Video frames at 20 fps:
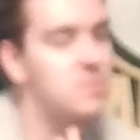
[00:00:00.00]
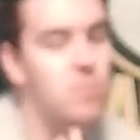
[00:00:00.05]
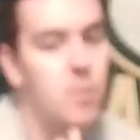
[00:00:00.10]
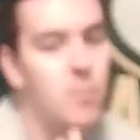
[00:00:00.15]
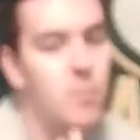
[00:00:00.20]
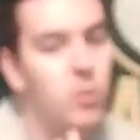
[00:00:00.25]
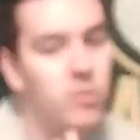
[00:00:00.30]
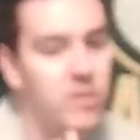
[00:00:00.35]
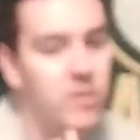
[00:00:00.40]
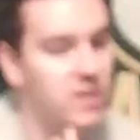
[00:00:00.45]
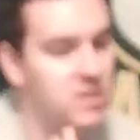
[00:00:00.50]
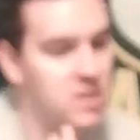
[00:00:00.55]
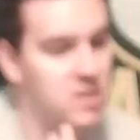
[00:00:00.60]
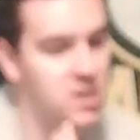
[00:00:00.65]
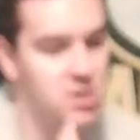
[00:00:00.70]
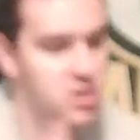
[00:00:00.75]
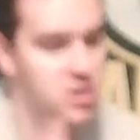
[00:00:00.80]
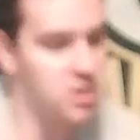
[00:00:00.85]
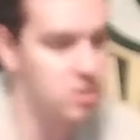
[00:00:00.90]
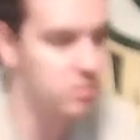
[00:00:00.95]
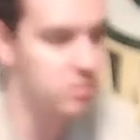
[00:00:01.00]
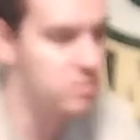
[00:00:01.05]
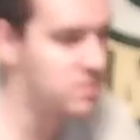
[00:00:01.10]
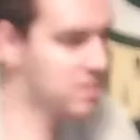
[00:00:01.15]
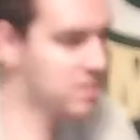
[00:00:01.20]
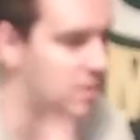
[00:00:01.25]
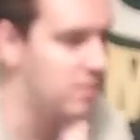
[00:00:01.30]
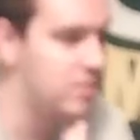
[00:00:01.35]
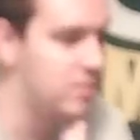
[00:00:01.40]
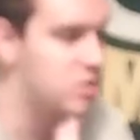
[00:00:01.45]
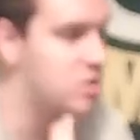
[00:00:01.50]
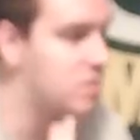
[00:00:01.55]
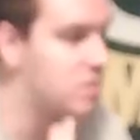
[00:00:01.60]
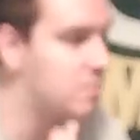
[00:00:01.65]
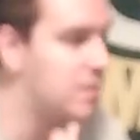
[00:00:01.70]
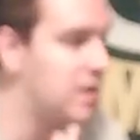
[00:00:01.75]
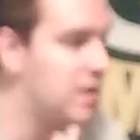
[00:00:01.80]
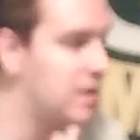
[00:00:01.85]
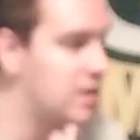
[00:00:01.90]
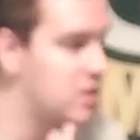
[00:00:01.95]
removing tissue, so it
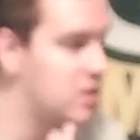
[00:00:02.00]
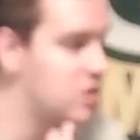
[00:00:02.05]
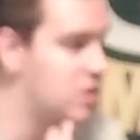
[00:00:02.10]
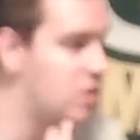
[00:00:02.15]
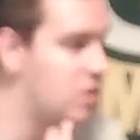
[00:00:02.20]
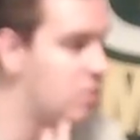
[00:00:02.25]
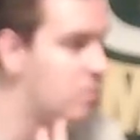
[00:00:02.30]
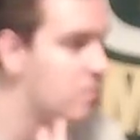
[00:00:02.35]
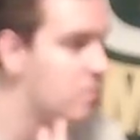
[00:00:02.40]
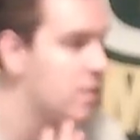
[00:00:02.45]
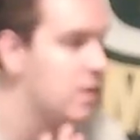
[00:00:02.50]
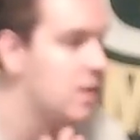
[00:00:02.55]
shouldn't be an issue.